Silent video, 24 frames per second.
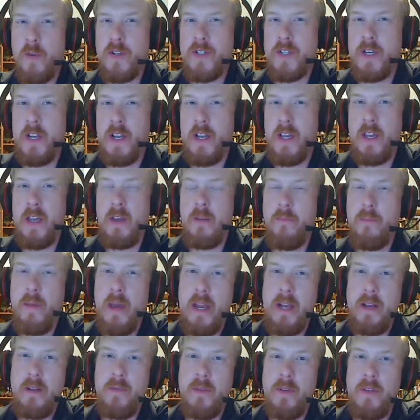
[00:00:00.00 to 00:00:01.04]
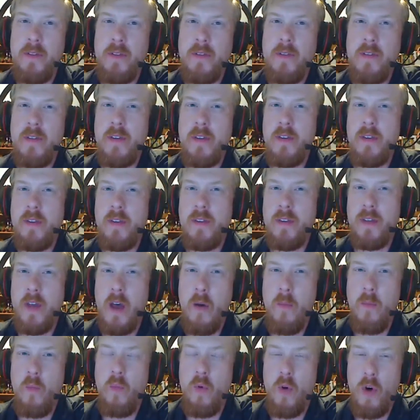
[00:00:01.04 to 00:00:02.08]
always going to get pegged with
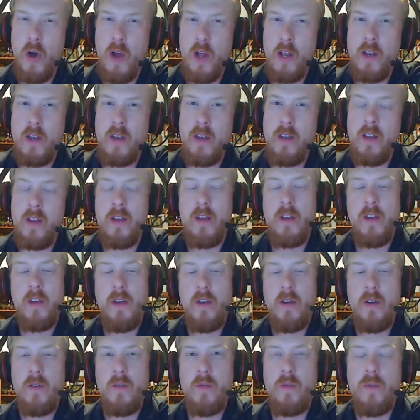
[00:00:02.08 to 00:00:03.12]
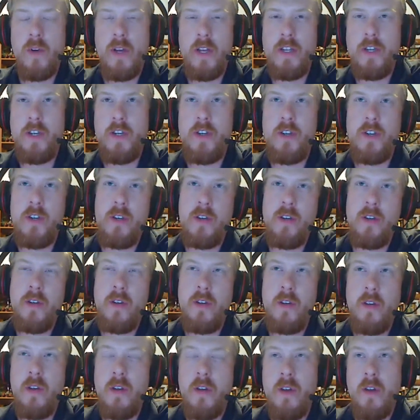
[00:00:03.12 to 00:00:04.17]
someone, which
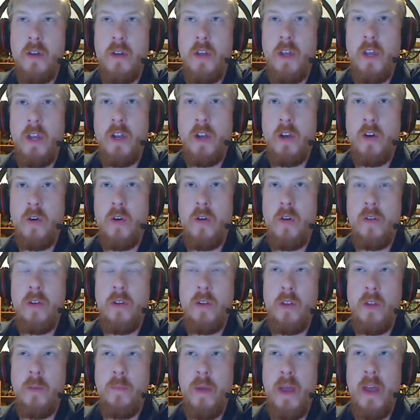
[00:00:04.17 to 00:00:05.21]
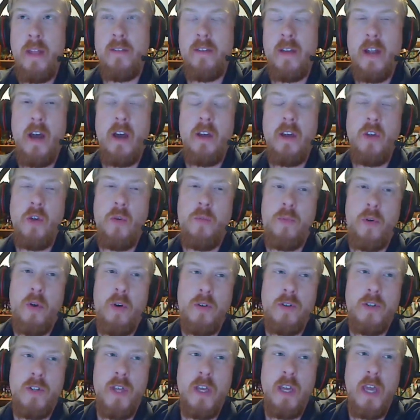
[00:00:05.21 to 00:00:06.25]
it depends on how you
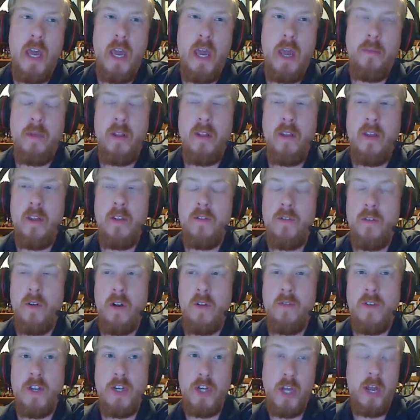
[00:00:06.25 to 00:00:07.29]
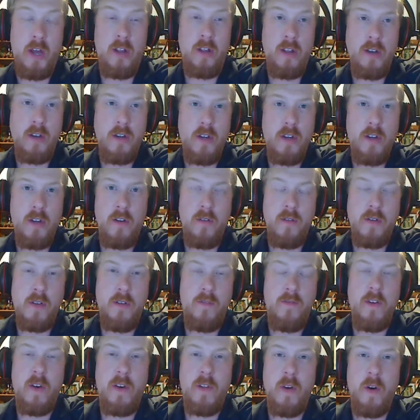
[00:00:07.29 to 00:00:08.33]
approach the game. It's sort of a challenge to
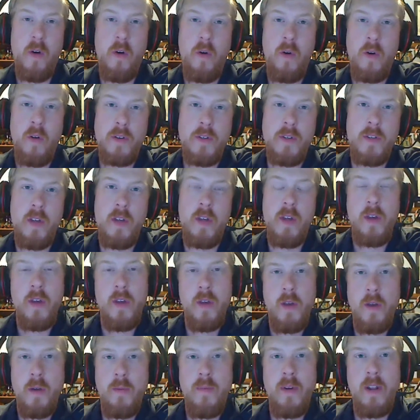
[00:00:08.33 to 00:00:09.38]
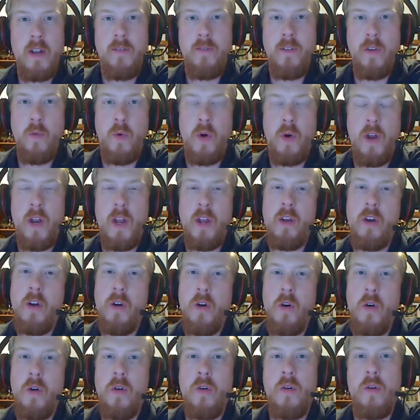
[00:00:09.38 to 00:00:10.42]
fill the holes. But if you want to
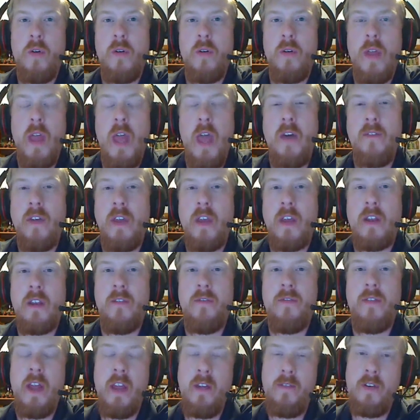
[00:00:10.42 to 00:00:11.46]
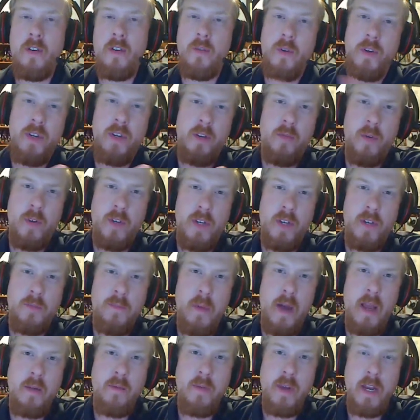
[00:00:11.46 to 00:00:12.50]
go heavy into flavor, which is
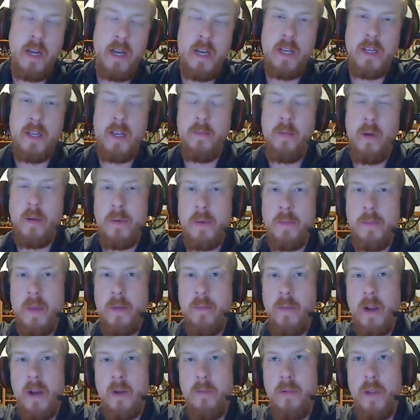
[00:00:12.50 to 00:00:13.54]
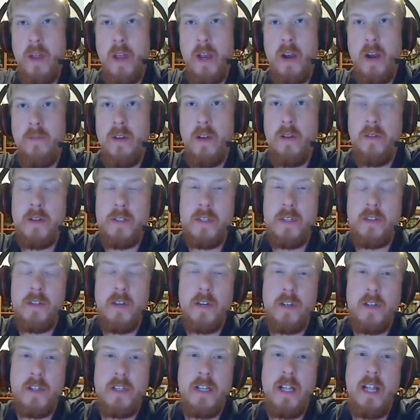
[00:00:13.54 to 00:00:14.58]
my weakness, I'd probably be a better player if I wasn't
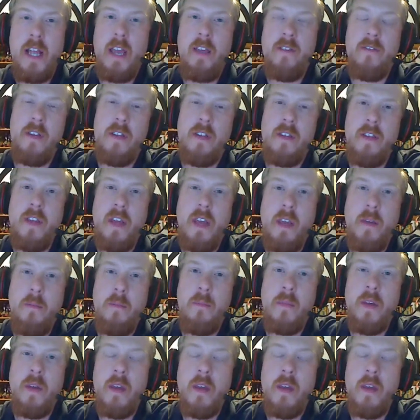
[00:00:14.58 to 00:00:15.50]
such a slave to theme.